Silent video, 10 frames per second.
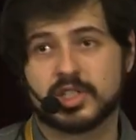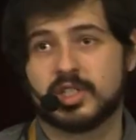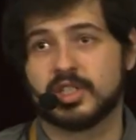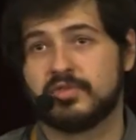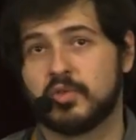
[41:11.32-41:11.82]
are
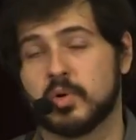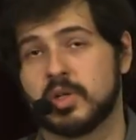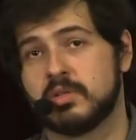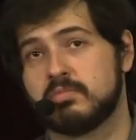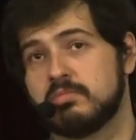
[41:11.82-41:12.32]
good
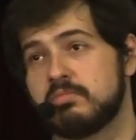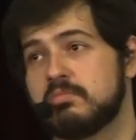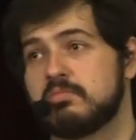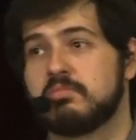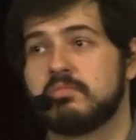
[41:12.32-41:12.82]
for
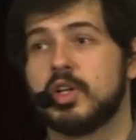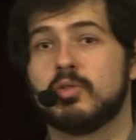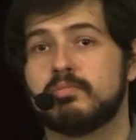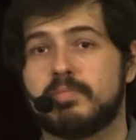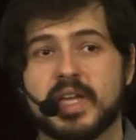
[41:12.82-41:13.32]

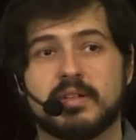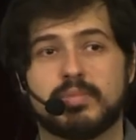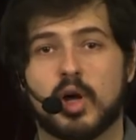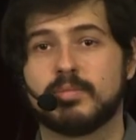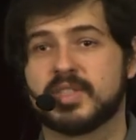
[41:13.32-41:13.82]
big
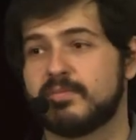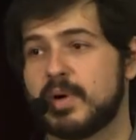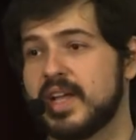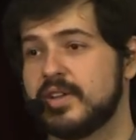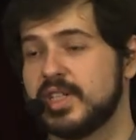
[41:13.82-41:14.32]
blobs of
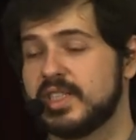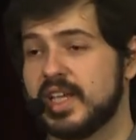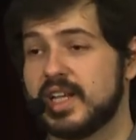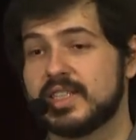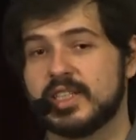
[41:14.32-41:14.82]
binary
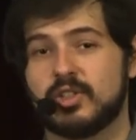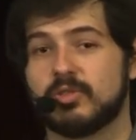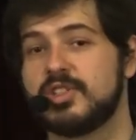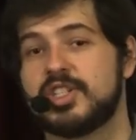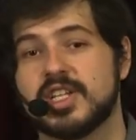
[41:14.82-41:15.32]
data that
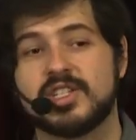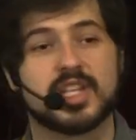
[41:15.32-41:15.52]
don't change